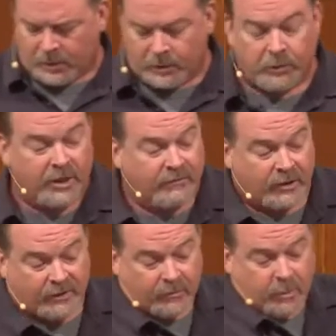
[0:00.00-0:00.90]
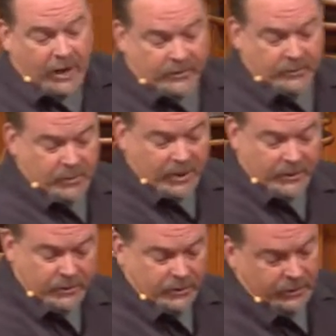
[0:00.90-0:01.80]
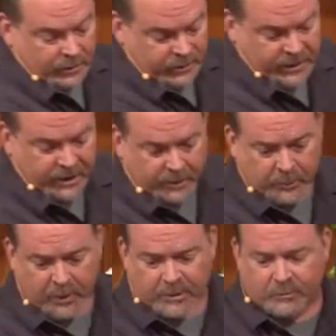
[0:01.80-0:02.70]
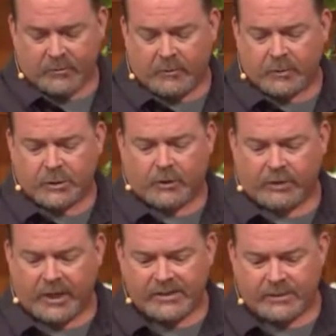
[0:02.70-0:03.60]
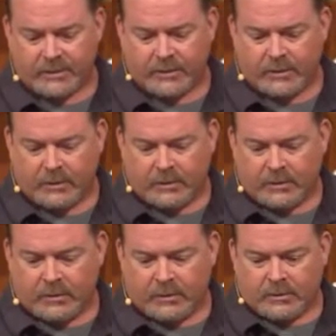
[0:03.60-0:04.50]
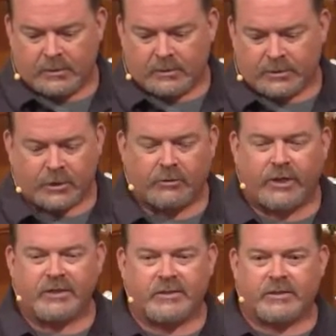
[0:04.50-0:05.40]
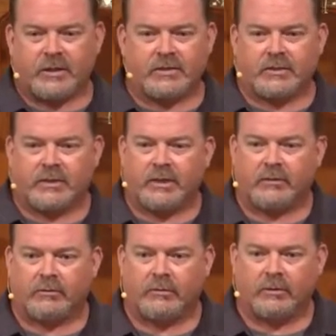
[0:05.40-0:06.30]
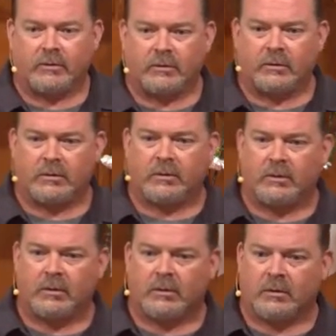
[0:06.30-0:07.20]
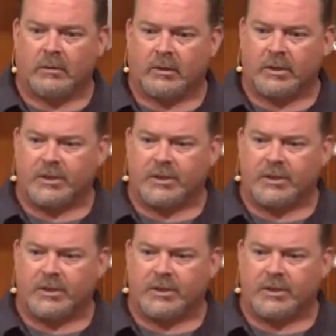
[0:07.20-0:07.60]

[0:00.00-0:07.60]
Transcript: Even back to the Ten Commandments movie with Charlton Heston. Charlton Heston doesn't kill an